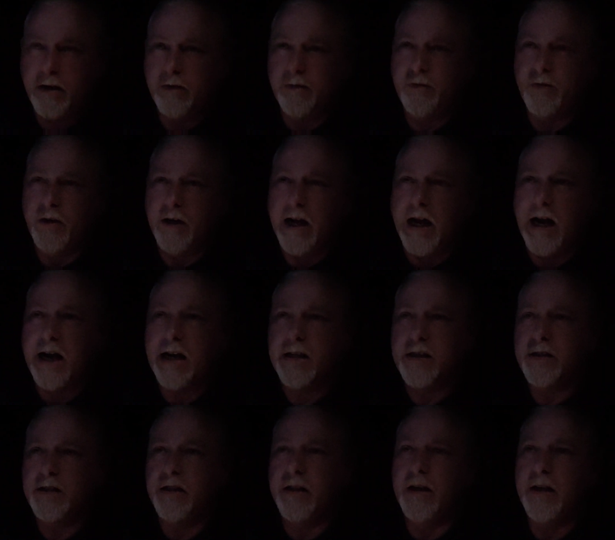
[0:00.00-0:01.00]
for
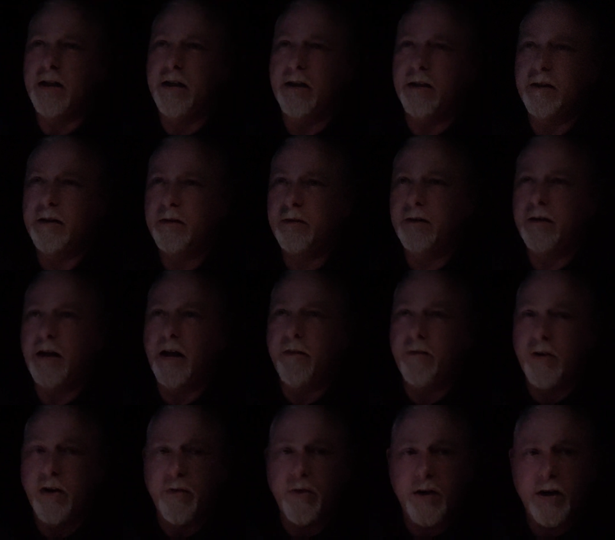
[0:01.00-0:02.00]
guys that have
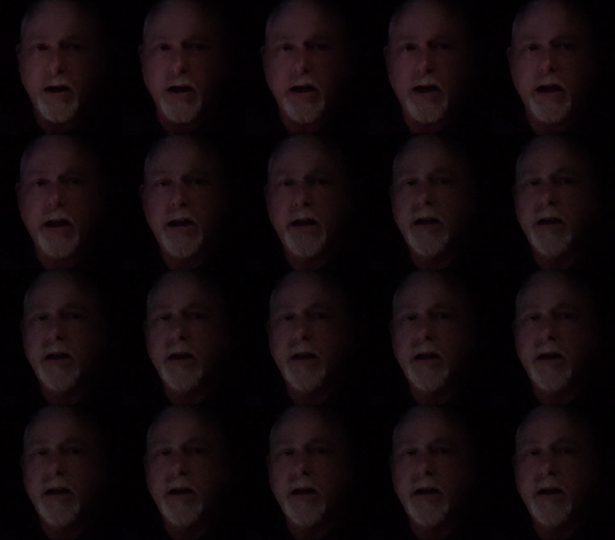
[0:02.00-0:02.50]
never done it.